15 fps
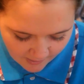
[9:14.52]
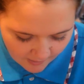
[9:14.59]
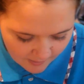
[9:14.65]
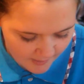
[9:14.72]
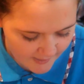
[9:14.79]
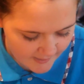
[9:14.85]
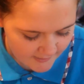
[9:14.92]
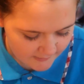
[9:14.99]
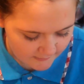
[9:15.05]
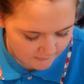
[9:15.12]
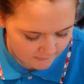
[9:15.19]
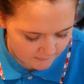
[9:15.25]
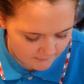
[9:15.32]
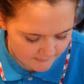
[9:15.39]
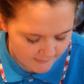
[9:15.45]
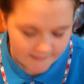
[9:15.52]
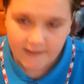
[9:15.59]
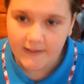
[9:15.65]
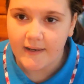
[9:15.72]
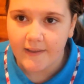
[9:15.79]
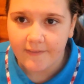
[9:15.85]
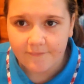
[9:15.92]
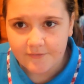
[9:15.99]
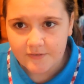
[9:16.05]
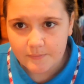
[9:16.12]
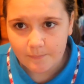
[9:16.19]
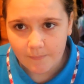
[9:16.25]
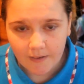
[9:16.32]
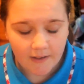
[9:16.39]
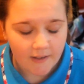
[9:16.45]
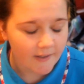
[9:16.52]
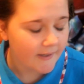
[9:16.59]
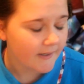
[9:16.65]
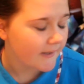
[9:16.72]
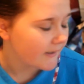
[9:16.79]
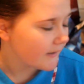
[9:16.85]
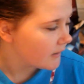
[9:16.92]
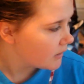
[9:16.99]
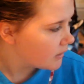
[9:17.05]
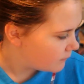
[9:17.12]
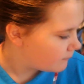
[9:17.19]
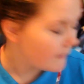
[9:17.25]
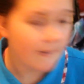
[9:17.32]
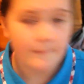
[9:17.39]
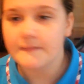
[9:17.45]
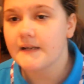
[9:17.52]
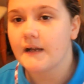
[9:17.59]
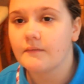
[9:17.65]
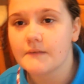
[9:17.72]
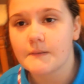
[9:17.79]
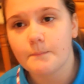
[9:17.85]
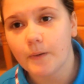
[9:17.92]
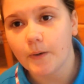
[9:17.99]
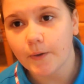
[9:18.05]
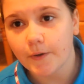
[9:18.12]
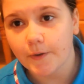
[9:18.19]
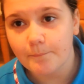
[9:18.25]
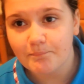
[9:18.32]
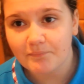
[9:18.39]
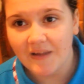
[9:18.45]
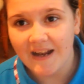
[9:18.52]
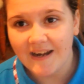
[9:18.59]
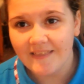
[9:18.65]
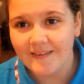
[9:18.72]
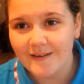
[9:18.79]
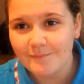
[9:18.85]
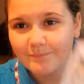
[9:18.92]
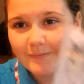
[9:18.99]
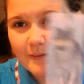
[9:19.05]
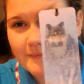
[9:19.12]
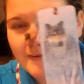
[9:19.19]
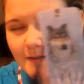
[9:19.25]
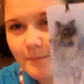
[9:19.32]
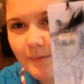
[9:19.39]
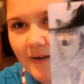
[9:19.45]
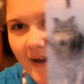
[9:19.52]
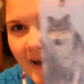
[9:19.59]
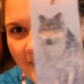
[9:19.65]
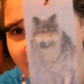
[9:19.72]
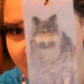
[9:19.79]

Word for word: I said I left my Paper Towns book, and in that Paper Towns book I had